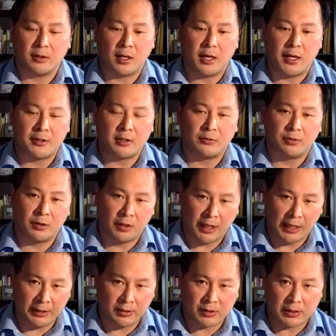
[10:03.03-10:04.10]
as it
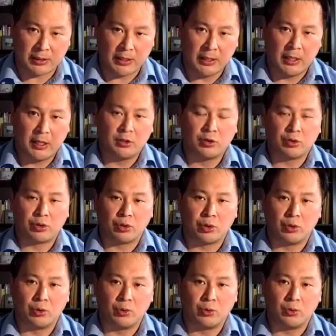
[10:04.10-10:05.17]
relates
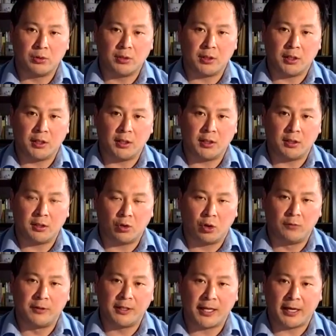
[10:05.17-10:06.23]
to the
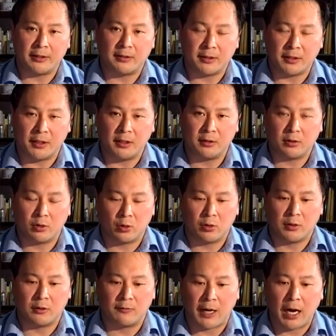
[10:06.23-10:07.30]
COVID-19, the
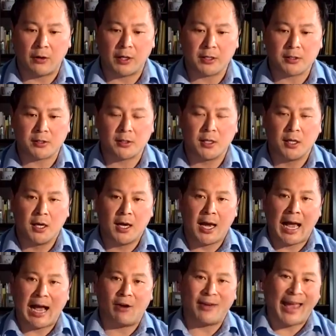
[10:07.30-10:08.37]
coronavirus,
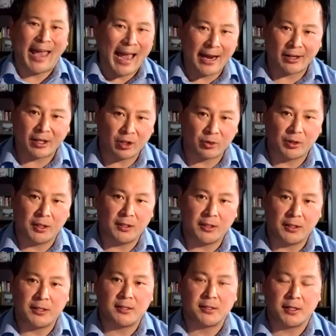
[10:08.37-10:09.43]
how accurate
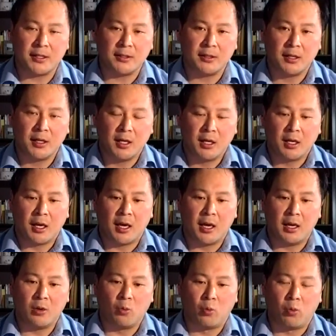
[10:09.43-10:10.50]
is it,
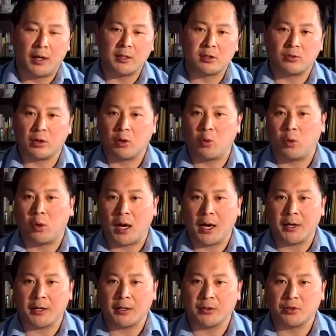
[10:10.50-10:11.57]
and what's
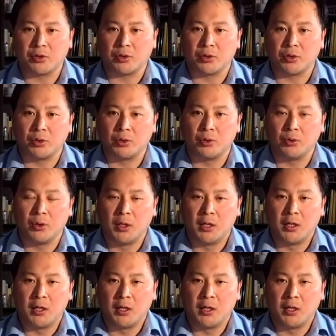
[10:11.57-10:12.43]
required to